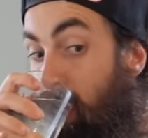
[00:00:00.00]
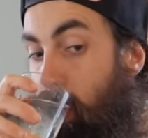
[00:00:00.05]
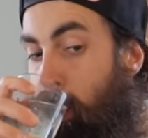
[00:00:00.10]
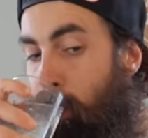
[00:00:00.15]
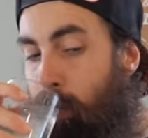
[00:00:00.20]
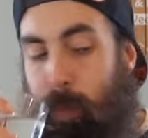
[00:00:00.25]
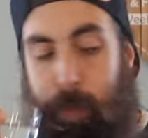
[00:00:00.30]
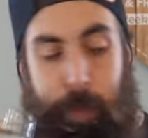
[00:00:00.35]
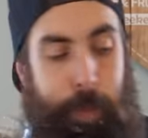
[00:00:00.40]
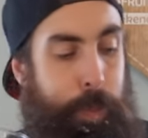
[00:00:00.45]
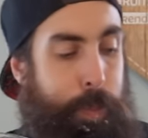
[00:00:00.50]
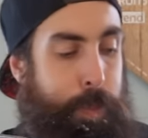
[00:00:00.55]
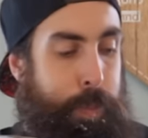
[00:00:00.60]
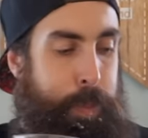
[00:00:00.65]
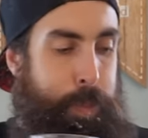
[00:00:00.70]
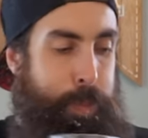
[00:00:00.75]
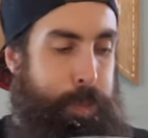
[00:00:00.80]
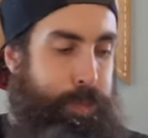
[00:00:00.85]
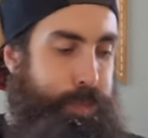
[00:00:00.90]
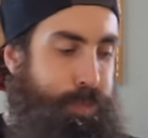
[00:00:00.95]
I'm pretty
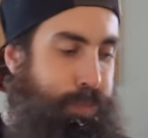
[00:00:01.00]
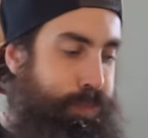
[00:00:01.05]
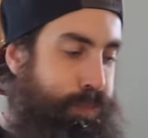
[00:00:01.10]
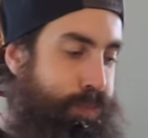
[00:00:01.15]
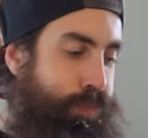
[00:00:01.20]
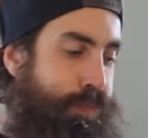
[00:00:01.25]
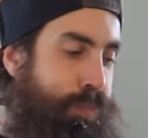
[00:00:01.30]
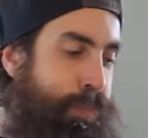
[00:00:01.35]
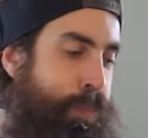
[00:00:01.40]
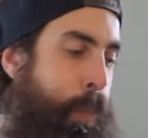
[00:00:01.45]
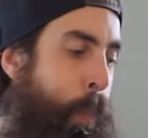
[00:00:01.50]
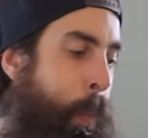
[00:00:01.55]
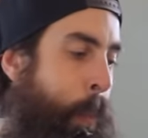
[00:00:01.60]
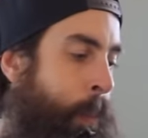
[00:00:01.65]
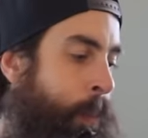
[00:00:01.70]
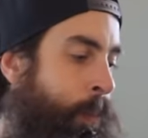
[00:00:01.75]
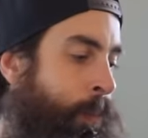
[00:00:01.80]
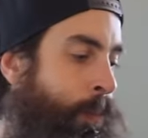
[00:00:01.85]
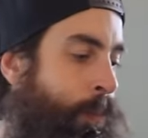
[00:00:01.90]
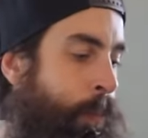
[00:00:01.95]
much betwixt and
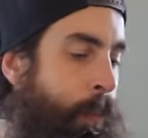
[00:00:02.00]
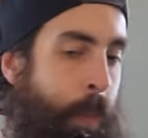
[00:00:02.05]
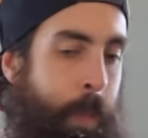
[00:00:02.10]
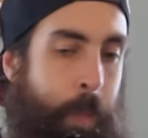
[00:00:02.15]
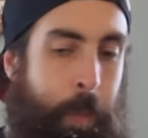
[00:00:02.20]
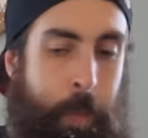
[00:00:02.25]
between here, because I'm